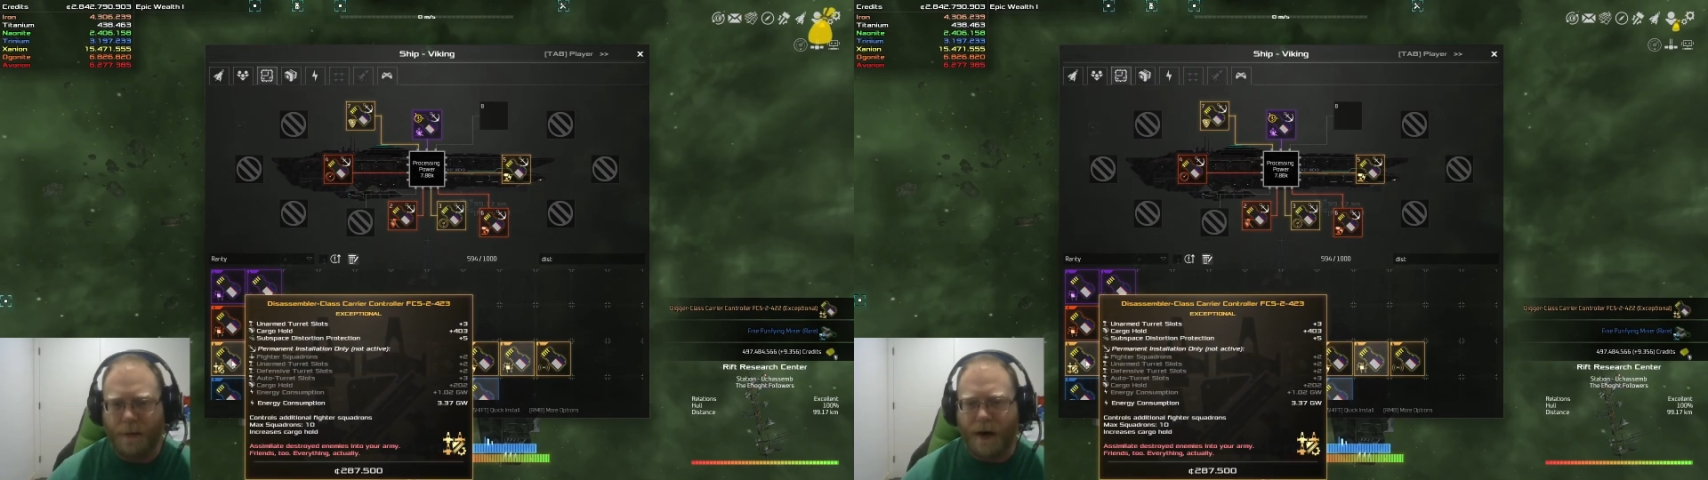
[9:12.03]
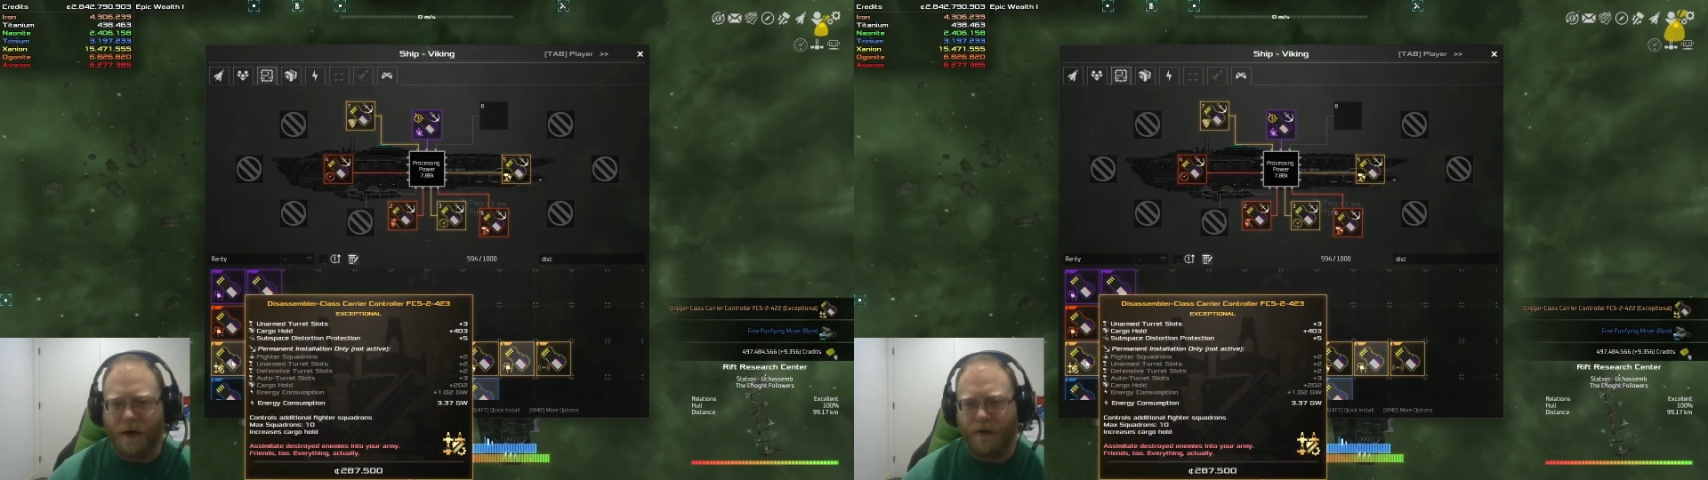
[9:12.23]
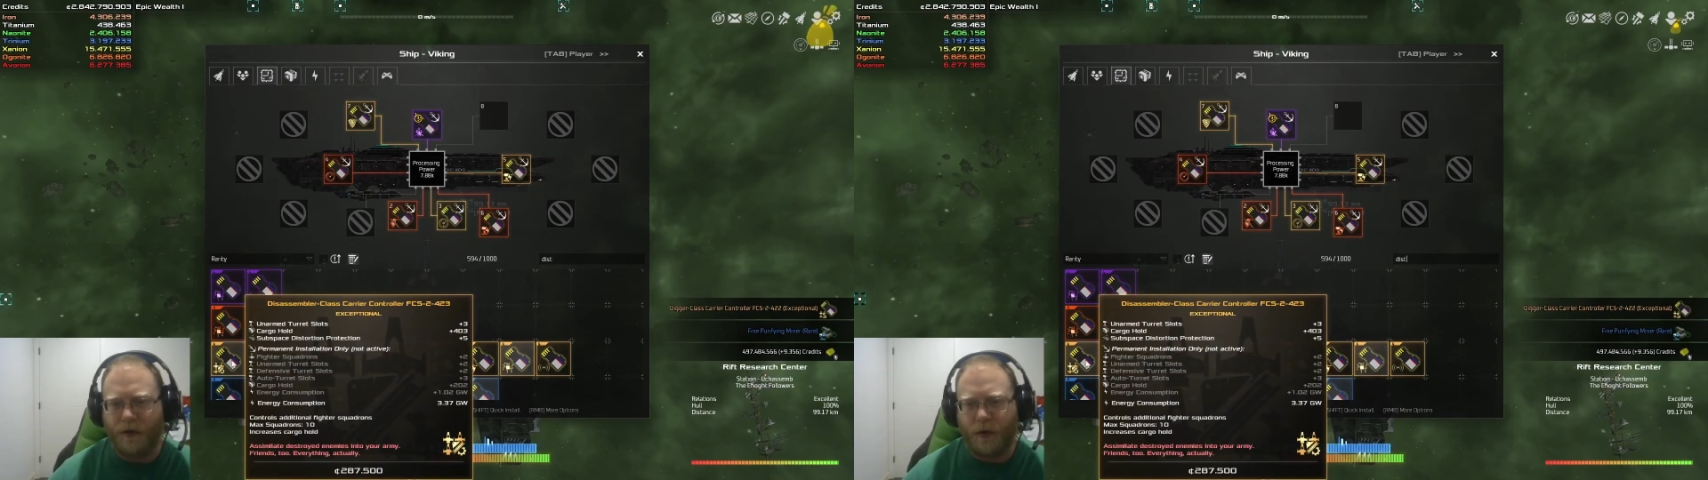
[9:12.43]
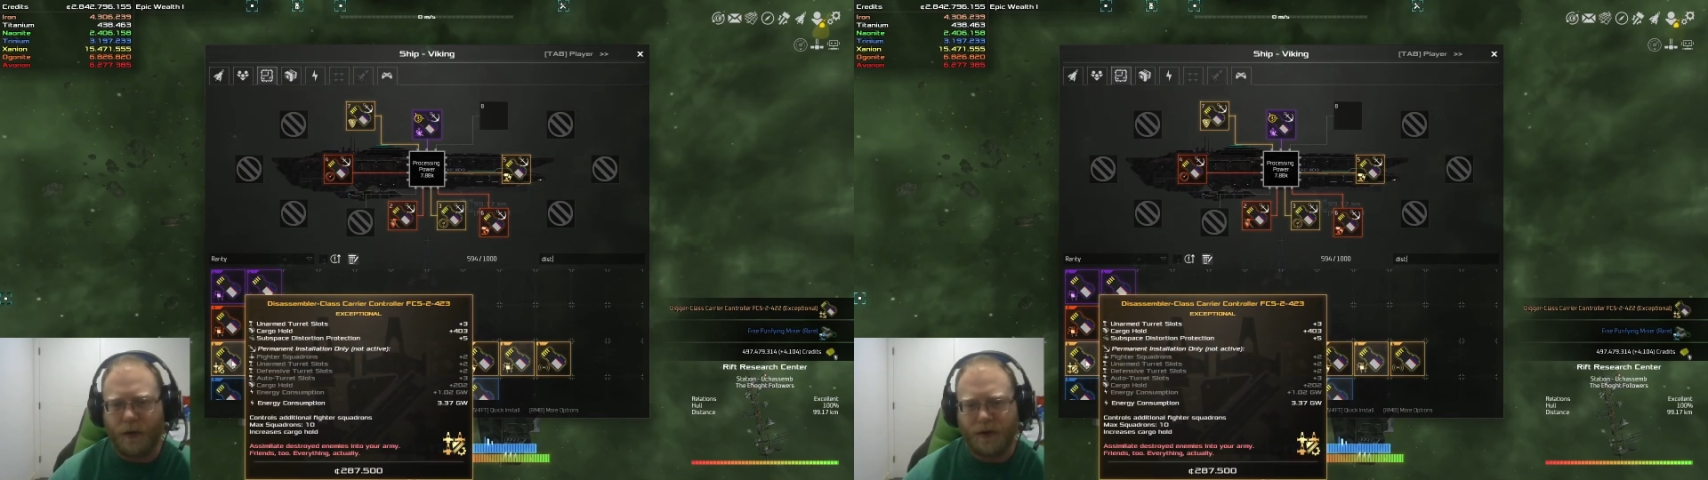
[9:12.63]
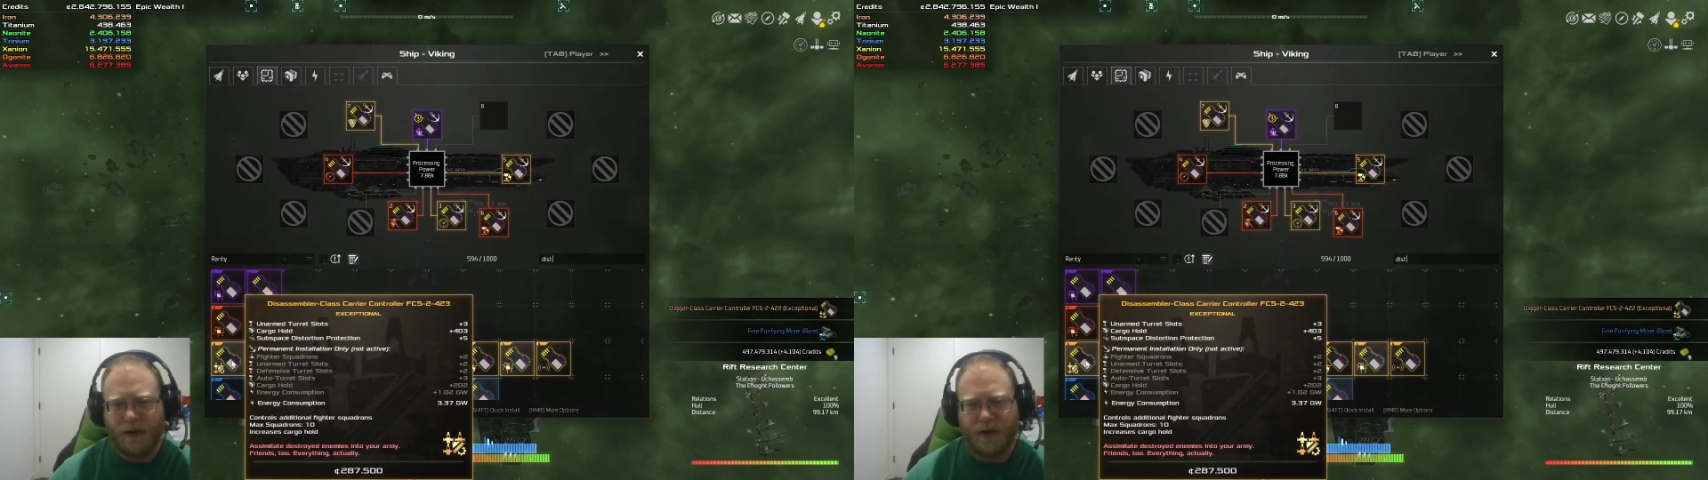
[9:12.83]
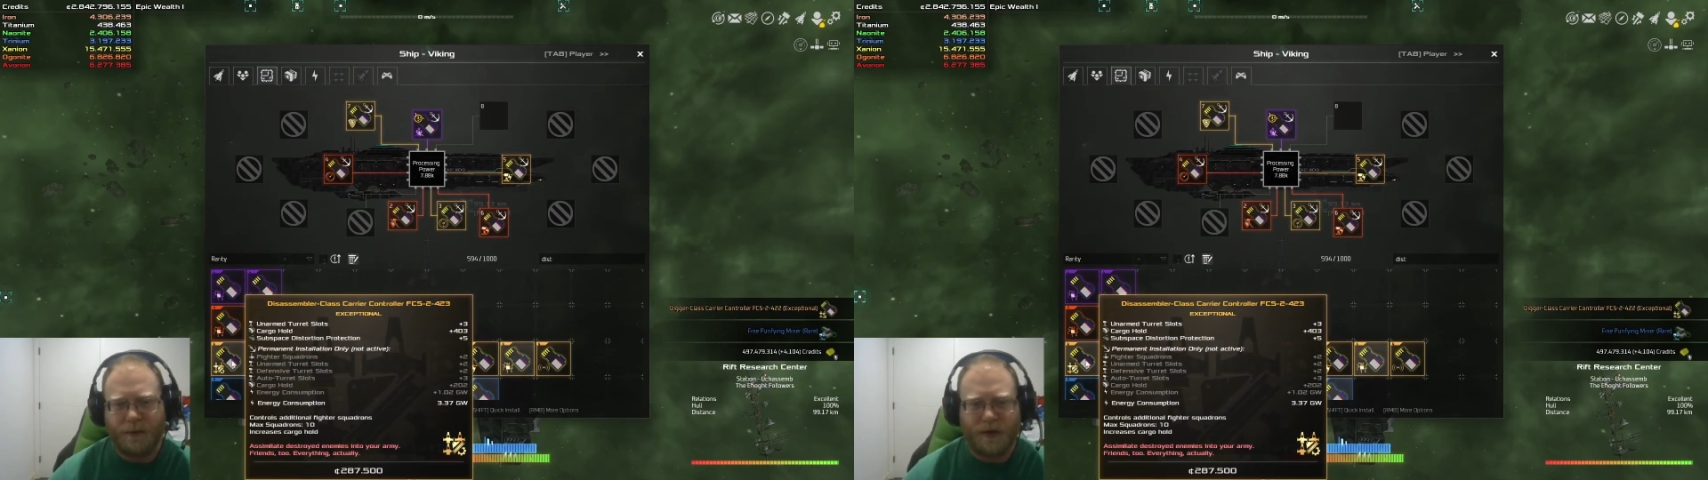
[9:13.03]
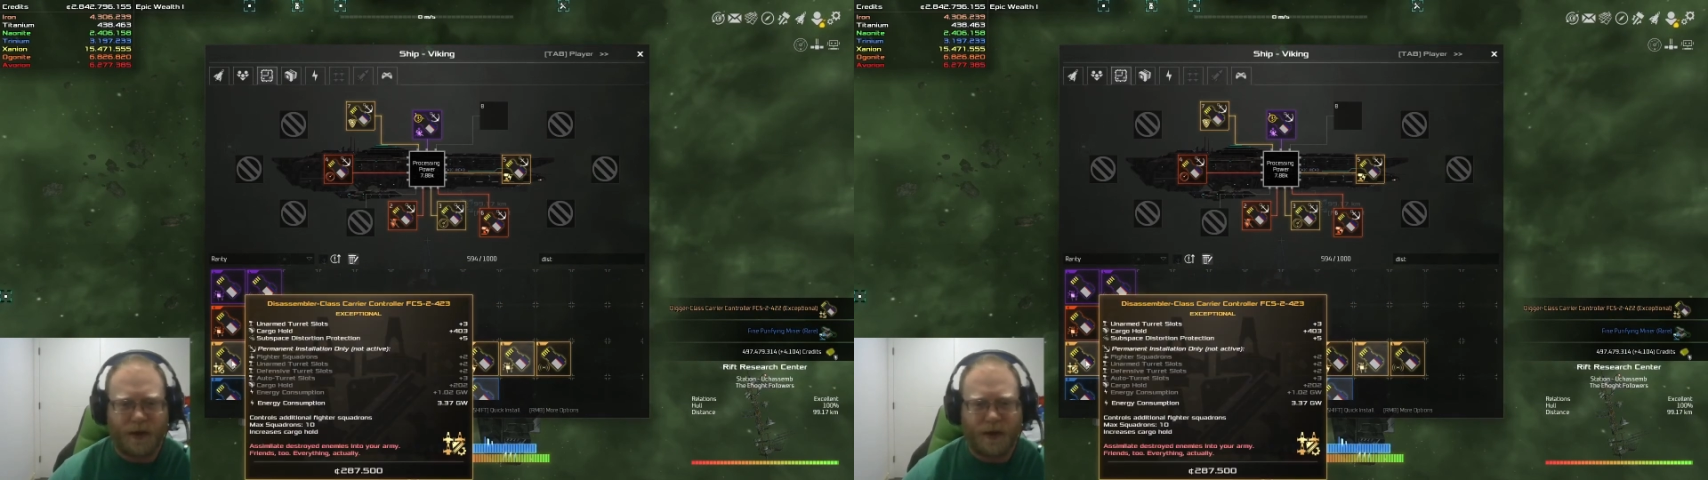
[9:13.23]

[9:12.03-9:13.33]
powerful systems,